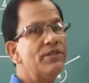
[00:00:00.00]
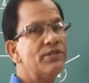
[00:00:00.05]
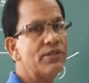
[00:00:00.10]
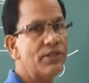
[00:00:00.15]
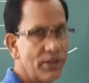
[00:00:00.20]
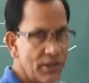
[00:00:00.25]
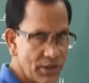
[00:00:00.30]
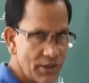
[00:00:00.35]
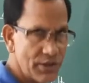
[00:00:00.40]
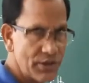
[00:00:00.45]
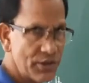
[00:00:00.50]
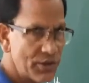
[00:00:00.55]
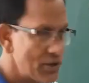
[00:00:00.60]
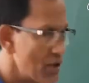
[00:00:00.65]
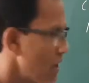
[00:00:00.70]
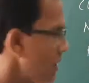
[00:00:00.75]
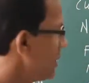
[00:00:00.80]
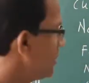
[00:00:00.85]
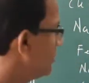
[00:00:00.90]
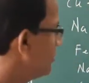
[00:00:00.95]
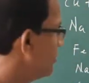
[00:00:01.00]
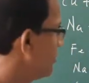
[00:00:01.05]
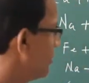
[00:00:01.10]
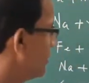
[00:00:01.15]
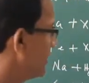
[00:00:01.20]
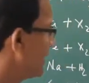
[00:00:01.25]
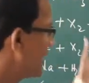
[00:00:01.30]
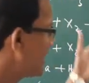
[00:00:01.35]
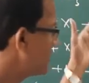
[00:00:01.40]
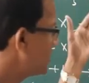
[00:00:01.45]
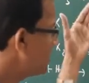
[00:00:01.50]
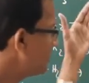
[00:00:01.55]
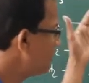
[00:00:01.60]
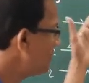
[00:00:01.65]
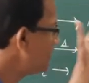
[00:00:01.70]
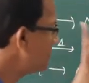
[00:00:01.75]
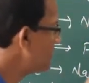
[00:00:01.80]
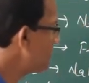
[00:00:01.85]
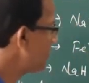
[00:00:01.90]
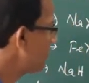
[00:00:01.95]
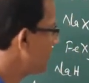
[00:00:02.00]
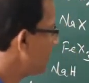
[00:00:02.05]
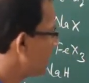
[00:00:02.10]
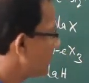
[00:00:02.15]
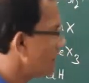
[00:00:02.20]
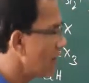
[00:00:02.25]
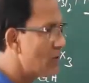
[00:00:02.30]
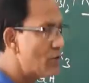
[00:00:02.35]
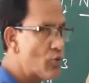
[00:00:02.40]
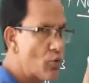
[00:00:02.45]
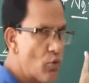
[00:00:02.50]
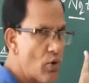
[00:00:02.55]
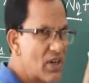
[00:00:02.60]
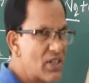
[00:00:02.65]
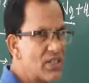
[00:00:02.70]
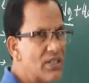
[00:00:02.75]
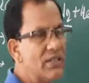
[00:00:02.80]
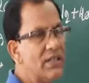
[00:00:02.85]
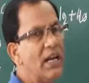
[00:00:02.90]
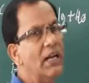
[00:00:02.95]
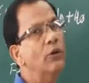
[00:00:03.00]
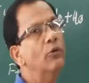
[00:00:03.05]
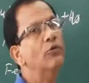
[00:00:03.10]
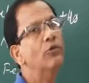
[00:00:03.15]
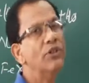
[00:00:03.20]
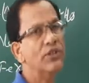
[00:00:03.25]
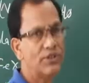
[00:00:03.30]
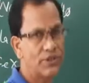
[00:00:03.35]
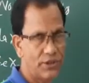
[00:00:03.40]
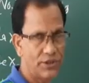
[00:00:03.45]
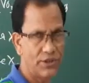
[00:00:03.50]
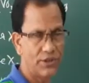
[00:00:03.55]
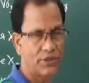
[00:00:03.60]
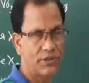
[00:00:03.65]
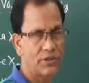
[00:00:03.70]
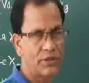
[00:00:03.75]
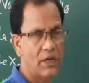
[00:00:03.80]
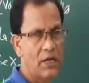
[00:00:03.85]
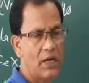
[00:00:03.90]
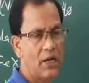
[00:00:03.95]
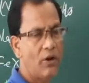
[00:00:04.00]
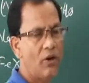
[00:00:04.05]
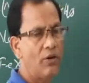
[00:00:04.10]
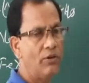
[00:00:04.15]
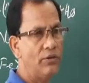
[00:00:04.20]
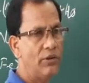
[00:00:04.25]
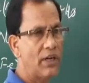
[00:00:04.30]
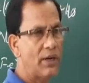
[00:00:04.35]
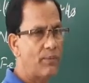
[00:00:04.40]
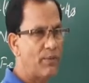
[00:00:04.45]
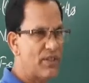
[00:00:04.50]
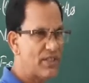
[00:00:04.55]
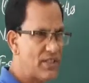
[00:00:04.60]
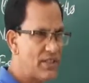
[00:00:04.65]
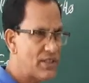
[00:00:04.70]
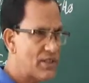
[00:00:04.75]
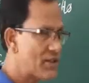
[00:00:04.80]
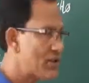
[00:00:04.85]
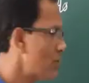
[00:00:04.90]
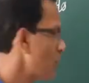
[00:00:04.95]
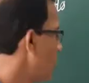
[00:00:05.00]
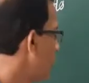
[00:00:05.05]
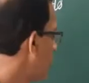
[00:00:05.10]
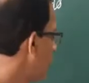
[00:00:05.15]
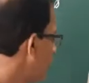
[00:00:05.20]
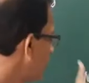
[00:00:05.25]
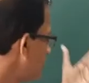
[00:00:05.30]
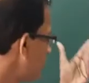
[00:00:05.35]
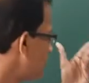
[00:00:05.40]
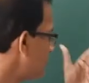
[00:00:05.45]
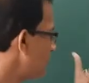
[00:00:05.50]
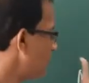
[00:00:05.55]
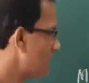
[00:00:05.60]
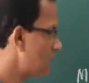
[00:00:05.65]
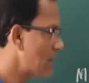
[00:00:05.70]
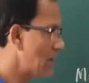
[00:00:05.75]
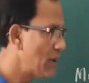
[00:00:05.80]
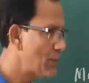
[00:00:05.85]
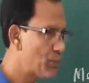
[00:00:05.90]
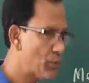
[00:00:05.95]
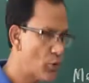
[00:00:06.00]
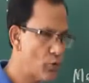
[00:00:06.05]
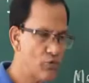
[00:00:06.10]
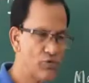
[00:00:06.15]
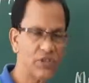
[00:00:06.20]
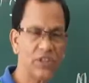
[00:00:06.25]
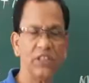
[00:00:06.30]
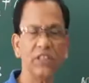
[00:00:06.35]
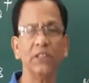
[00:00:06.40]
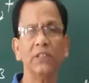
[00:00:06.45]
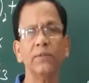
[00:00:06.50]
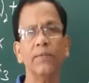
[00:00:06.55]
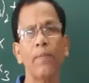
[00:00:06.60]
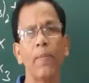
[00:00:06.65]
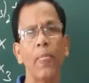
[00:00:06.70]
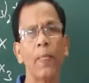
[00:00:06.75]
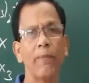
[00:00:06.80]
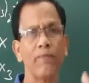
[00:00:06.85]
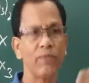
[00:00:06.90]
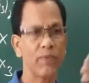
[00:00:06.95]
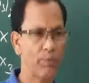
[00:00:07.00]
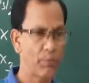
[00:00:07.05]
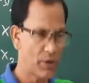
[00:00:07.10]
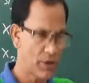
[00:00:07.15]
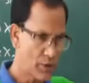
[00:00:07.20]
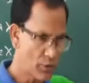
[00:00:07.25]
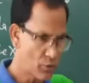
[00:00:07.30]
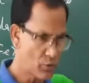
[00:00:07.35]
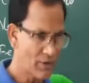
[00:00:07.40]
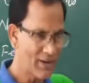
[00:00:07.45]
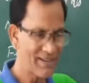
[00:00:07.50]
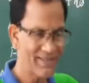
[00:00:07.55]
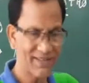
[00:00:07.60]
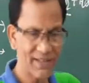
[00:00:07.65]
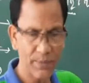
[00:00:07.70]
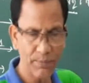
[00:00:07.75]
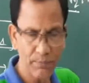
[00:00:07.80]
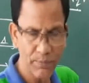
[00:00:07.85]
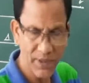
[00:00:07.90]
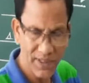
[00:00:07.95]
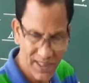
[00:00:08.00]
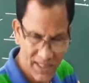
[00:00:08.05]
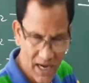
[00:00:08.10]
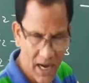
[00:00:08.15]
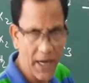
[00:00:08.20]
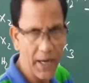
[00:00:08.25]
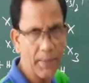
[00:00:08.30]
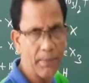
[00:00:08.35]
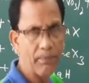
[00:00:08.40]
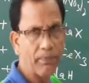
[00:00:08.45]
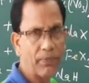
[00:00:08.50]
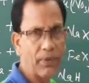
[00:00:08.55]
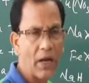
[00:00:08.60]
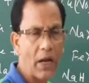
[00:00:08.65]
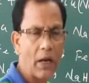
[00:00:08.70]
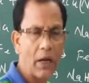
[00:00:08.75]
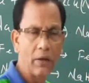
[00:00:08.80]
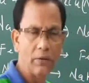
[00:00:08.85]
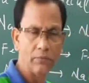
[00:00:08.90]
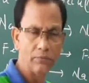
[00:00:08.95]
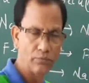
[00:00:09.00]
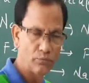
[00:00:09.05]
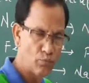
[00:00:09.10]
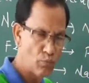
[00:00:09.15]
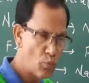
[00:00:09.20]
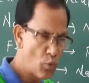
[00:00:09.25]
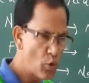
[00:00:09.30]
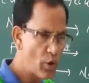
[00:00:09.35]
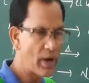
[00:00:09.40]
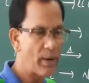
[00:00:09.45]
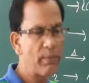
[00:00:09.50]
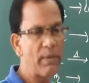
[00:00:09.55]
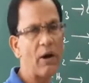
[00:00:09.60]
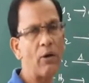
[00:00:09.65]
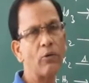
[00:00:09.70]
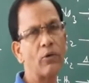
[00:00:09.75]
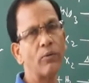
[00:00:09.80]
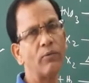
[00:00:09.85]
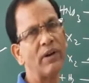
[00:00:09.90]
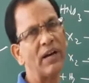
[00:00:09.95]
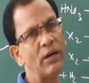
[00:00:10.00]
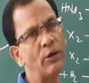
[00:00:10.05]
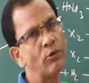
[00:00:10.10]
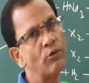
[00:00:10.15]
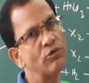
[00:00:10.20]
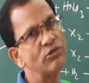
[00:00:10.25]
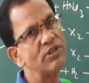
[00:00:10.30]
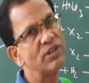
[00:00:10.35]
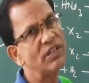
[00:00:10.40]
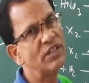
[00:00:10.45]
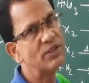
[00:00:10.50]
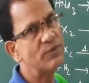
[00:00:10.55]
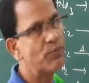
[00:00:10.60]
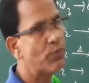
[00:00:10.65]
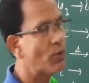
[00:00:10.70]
series. The reactivity of metal towards dilute acids. On that basis, which metal producing particular time, more amount of hydrogen is